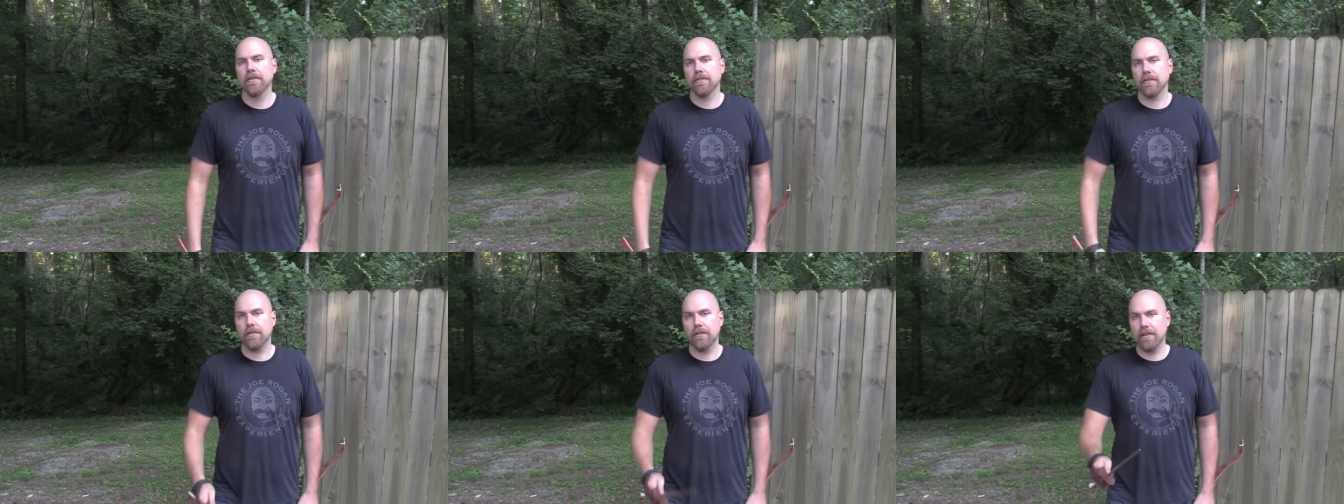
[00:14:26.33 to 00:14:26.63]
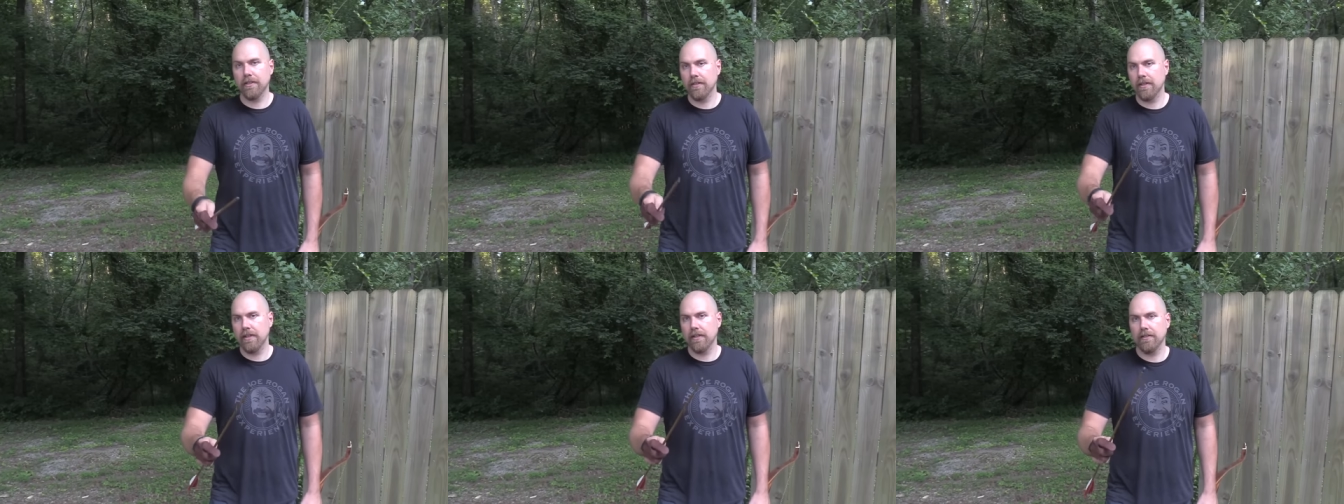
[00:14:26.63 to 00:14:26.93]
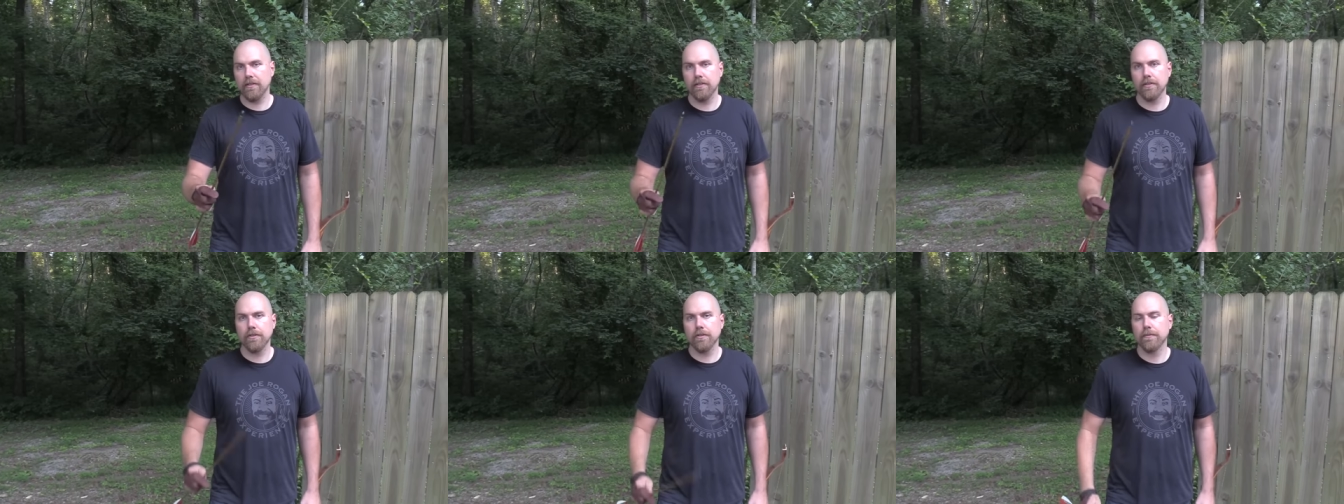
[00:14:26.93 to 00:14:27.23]
It's a cleaner and a
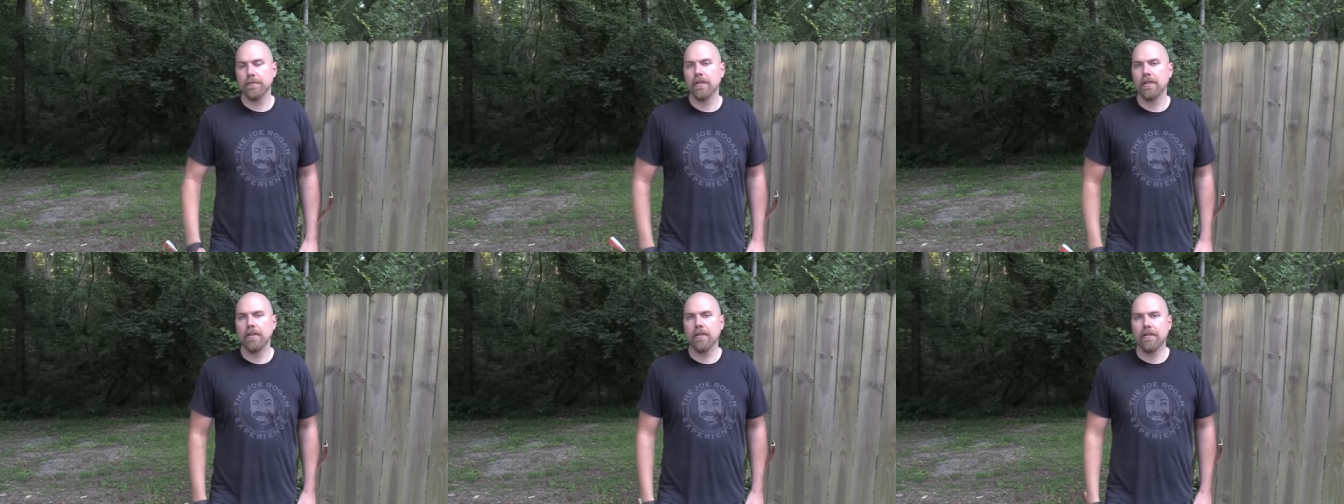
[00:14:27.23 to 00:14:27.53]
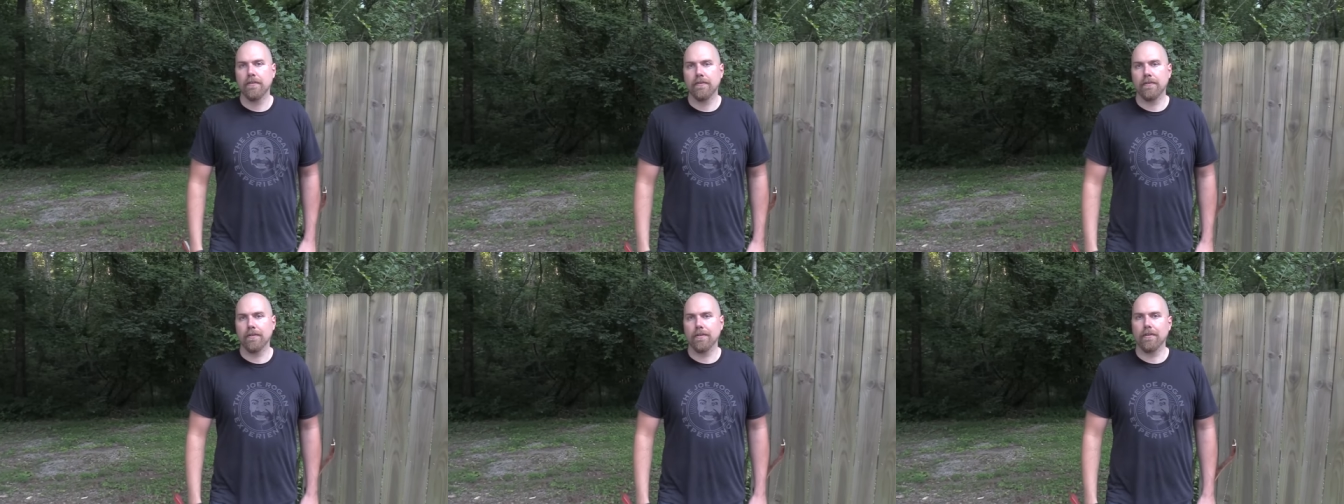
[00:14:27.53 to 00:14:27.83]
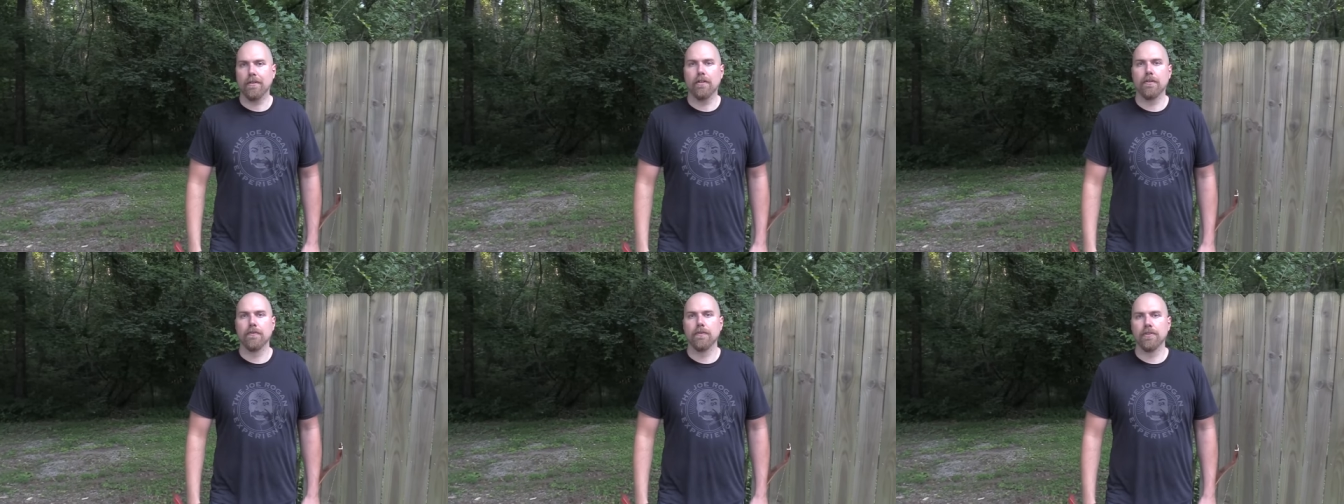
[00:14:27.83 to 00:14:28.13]
lube
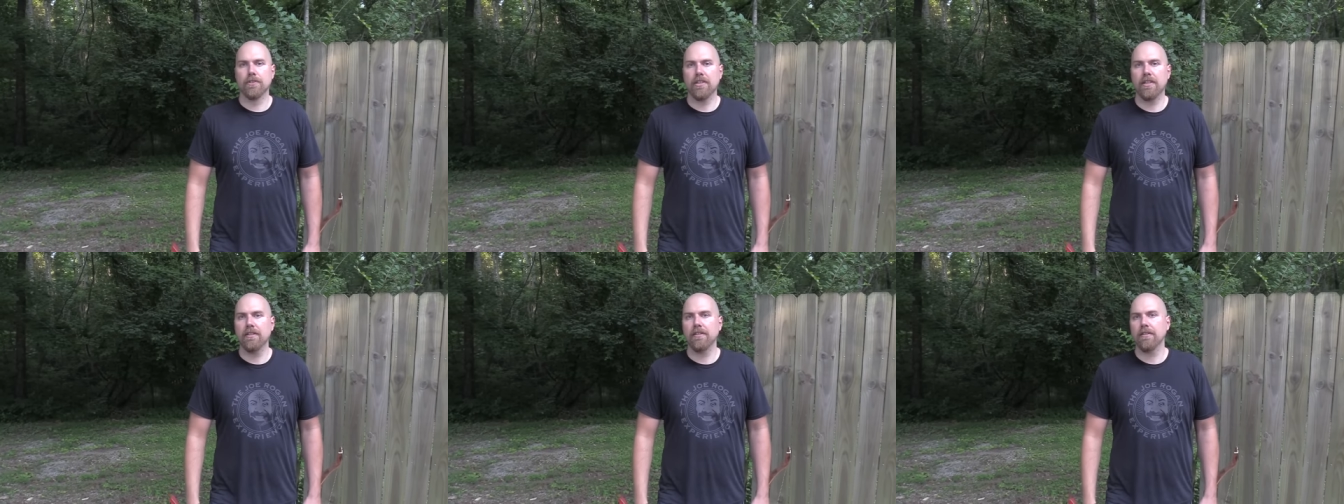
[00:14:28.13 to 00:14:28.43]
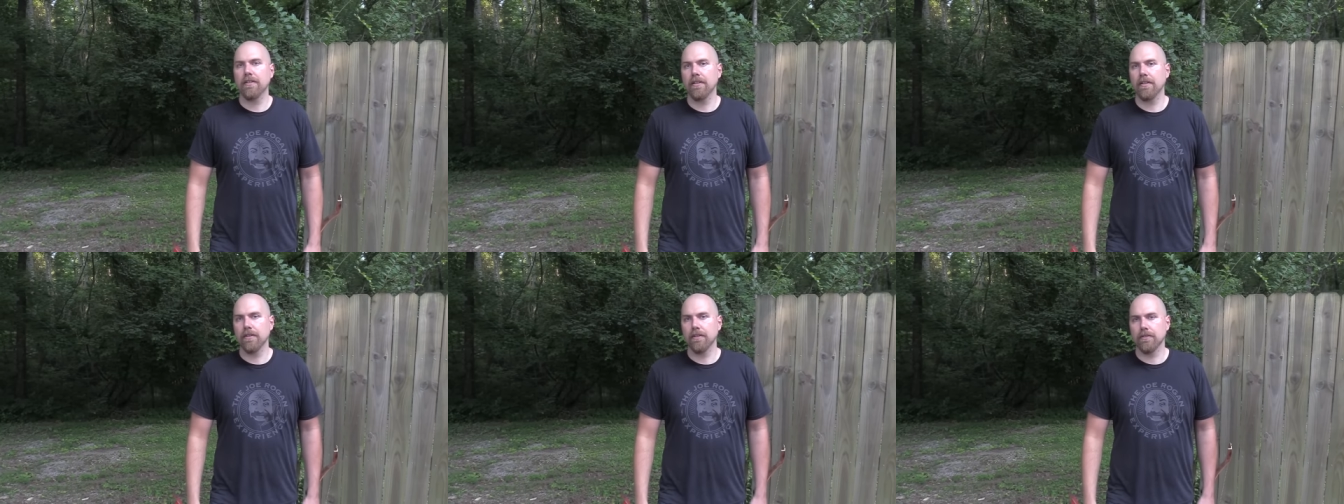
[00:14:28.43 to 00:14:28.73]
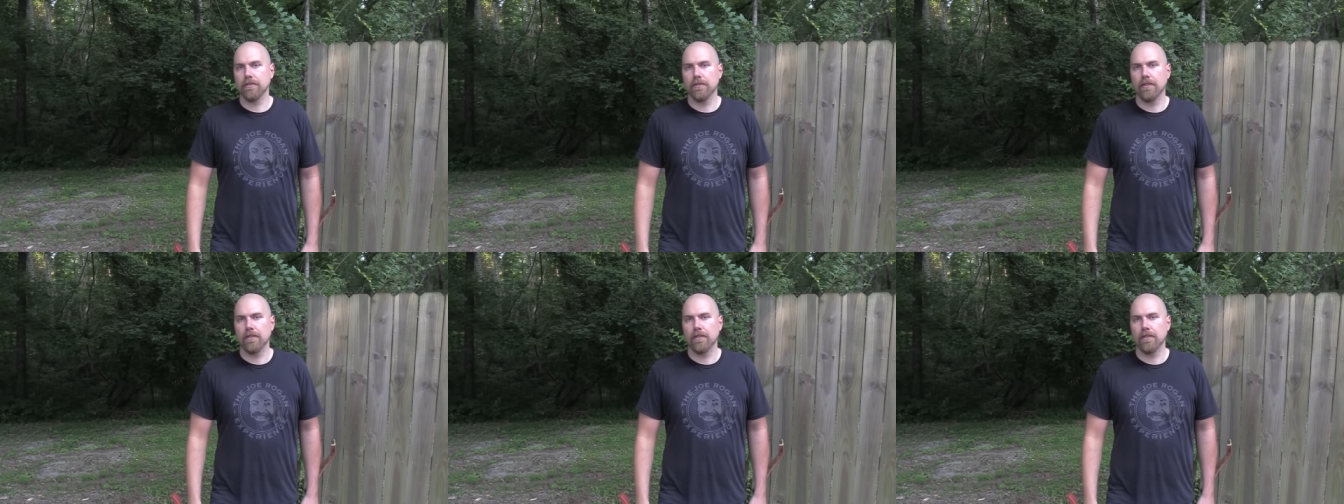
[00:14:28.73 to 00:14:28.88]
for over 10 years.